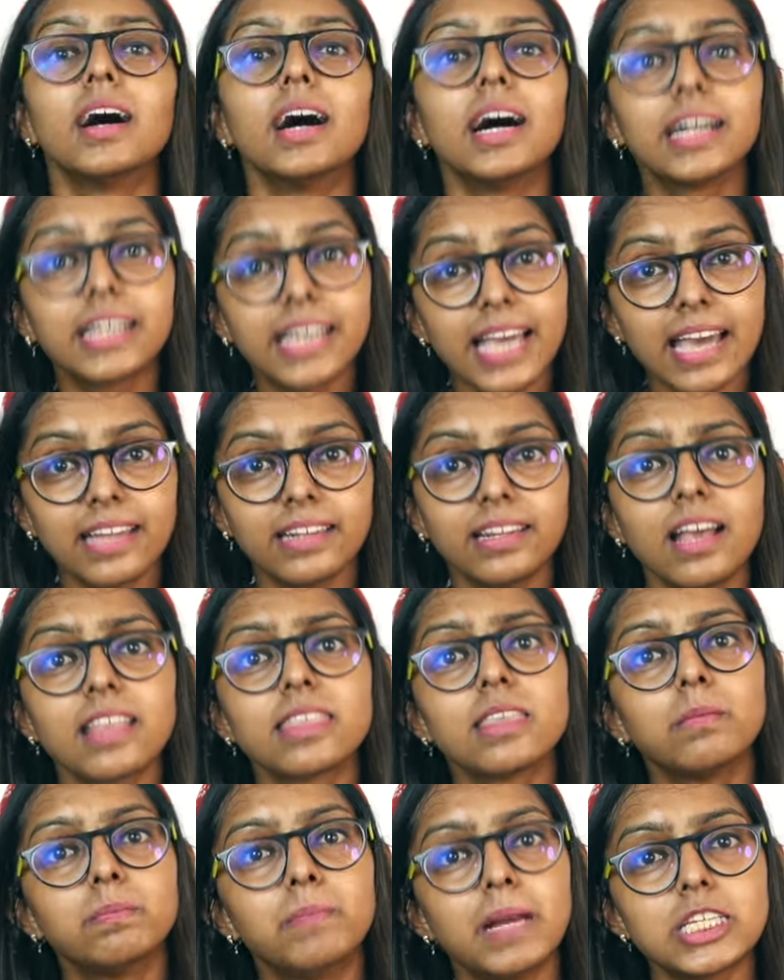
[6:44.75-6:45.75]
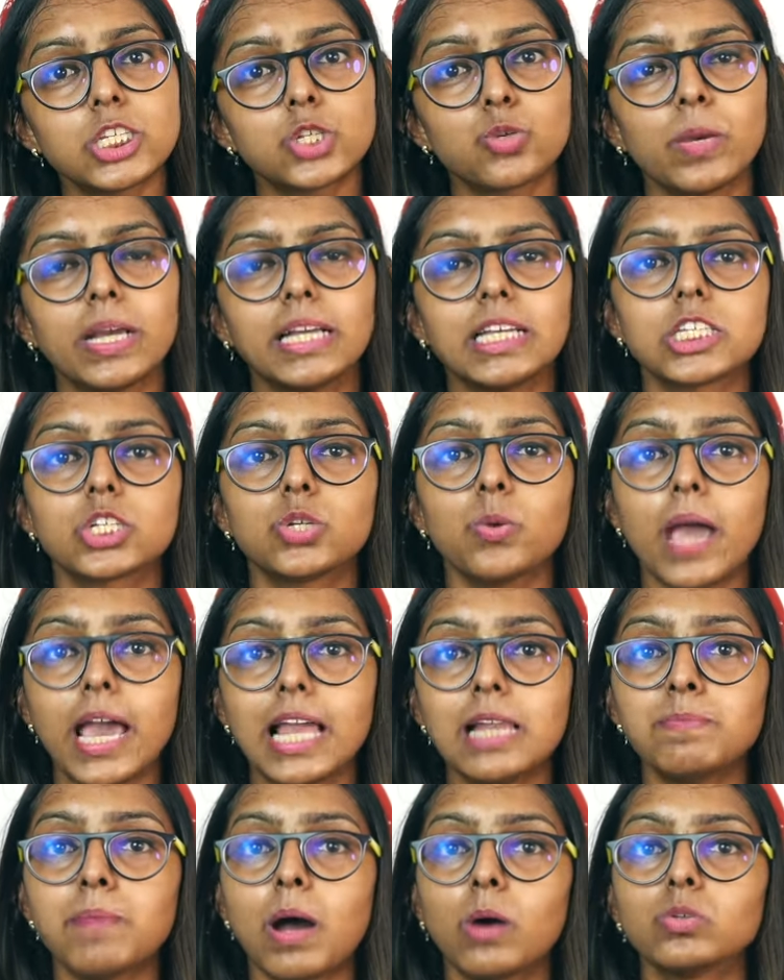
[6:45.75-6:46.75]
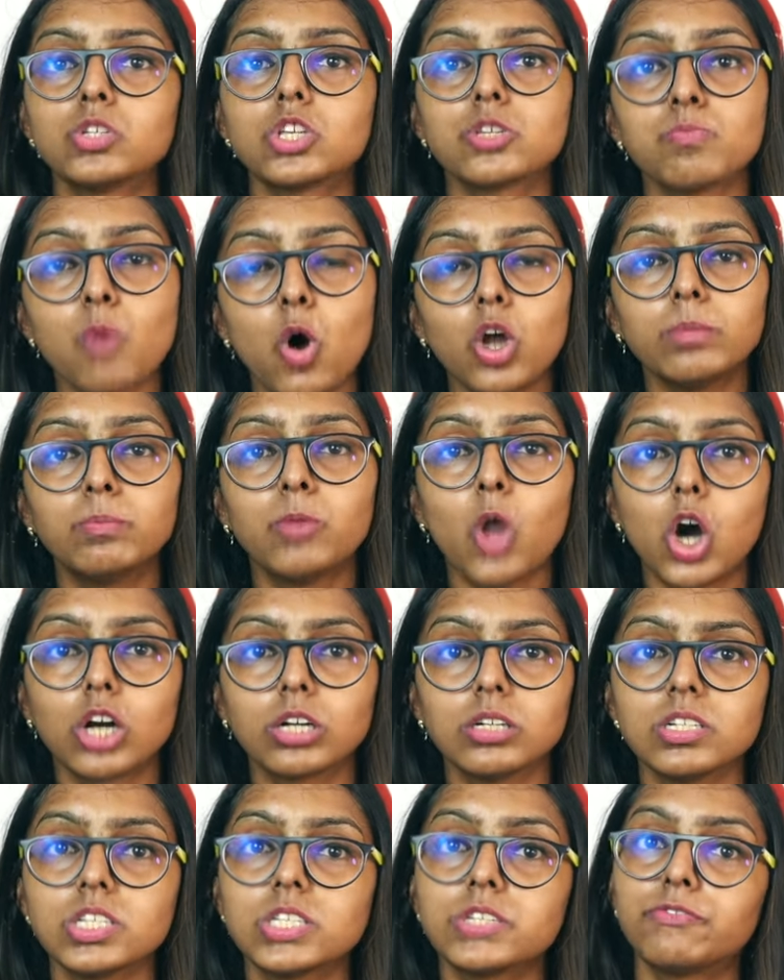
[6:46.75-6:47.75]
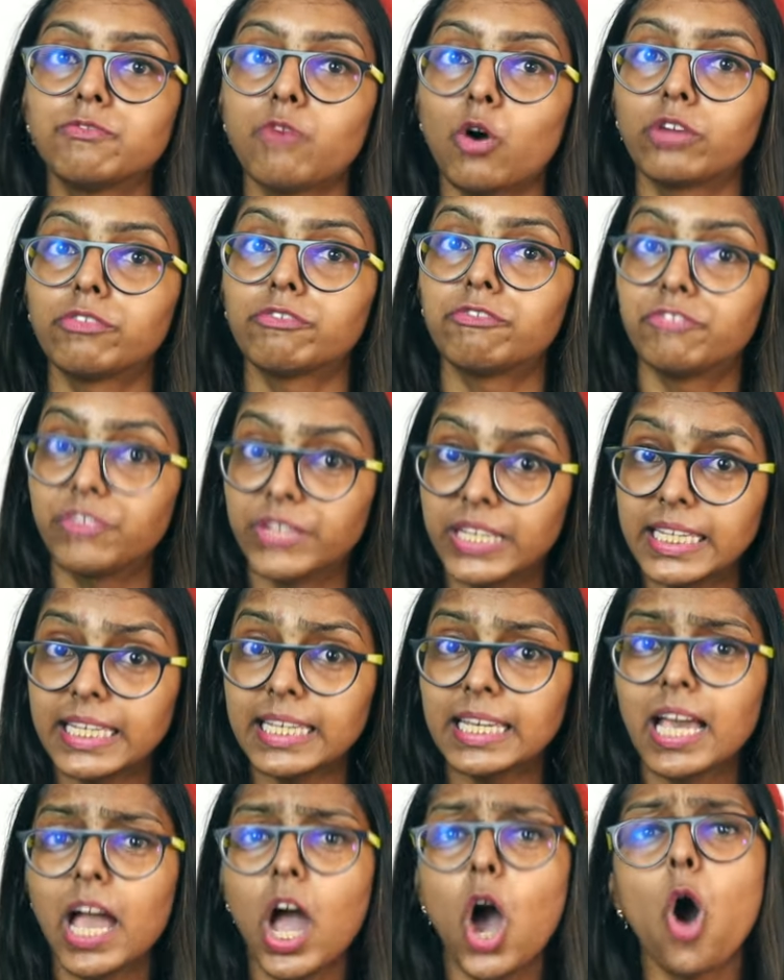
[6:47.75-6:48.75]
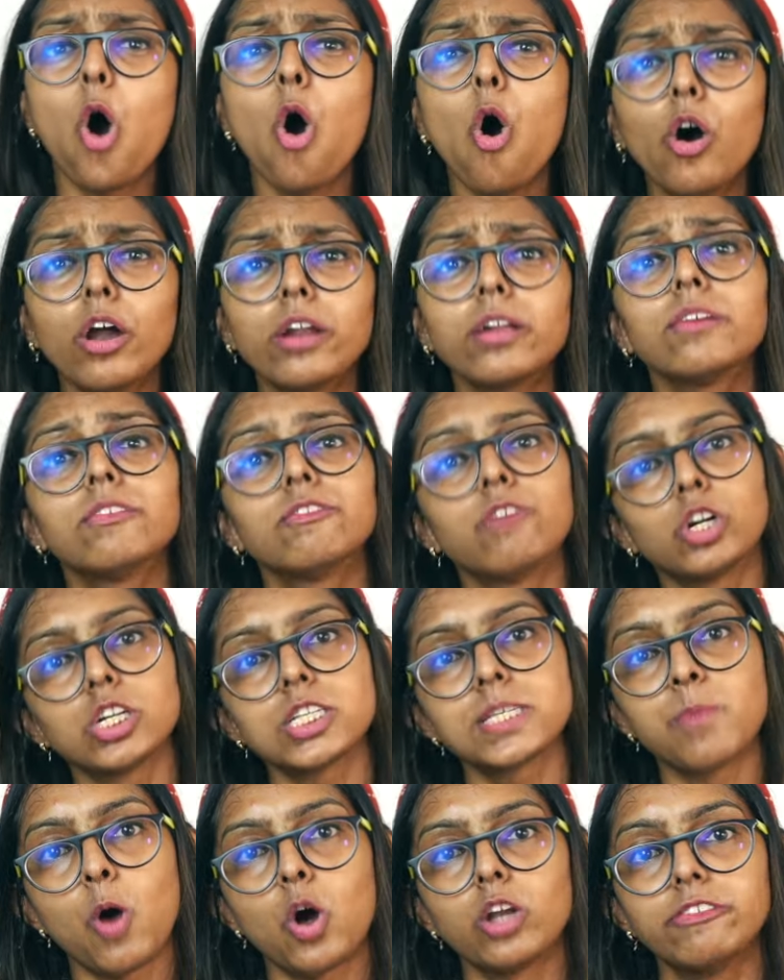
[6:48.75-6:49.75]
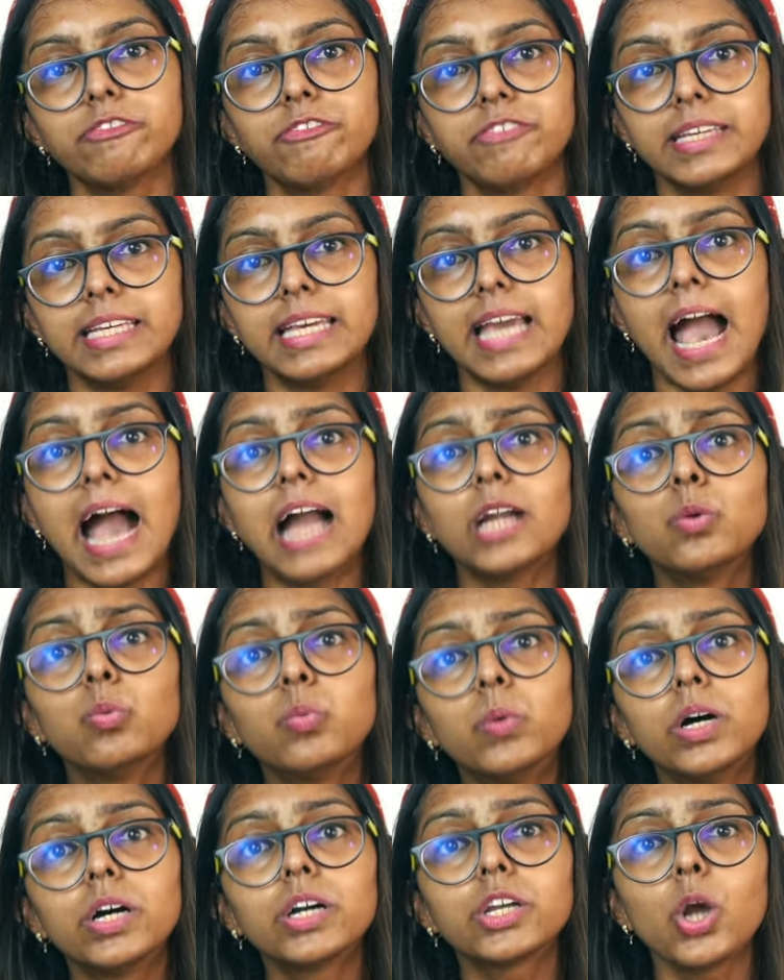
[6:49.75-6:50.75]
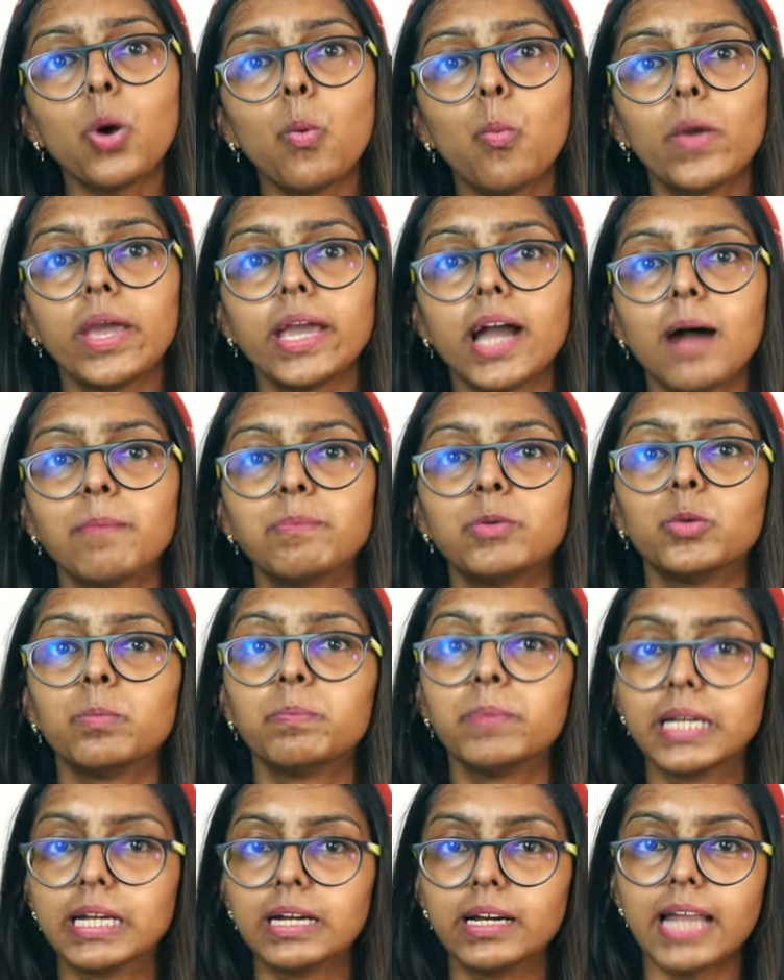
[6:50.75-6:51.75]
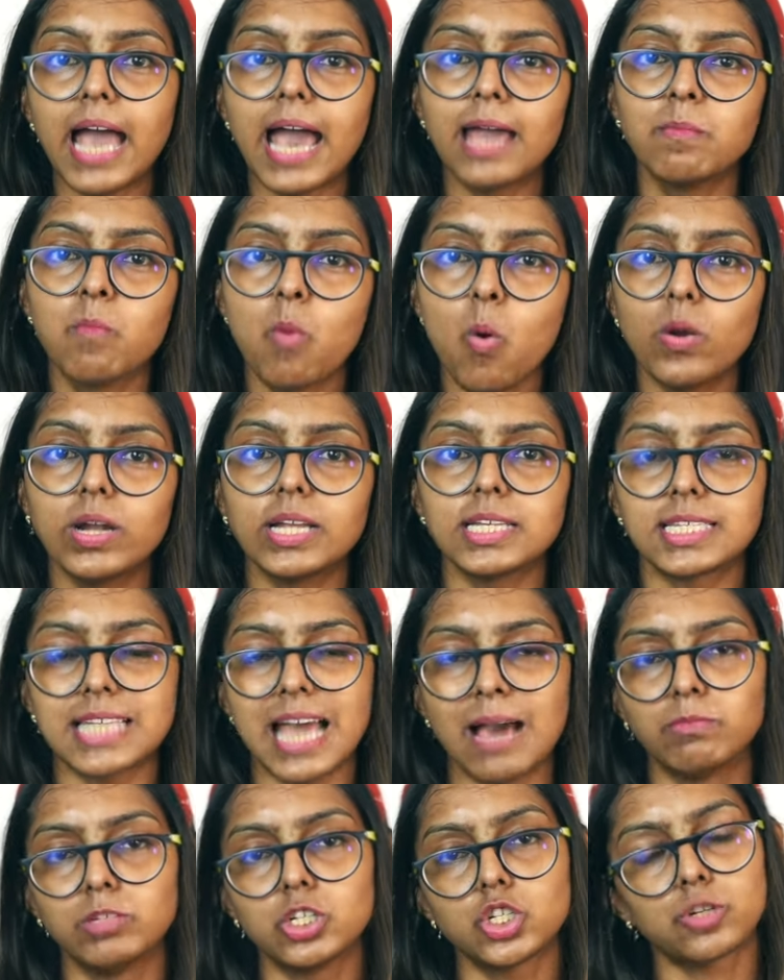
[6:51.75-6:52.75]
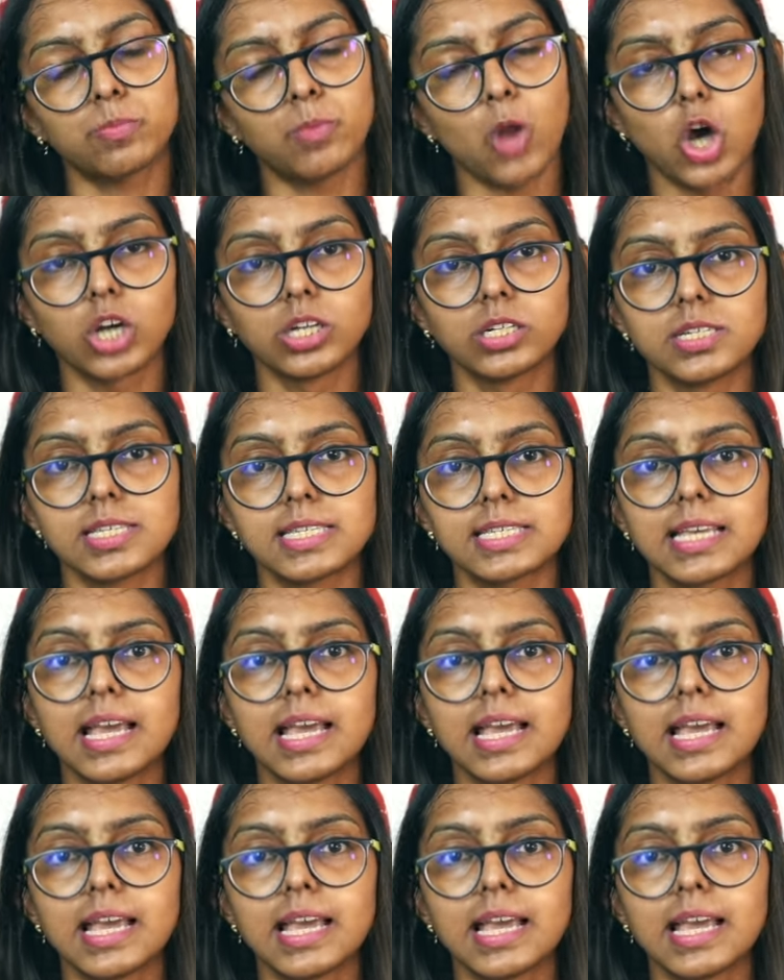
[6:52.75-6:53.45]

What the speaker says: Again, the best way is to help out small bloggers for free or for a small fee and work your way up to bigger and more established bloggers.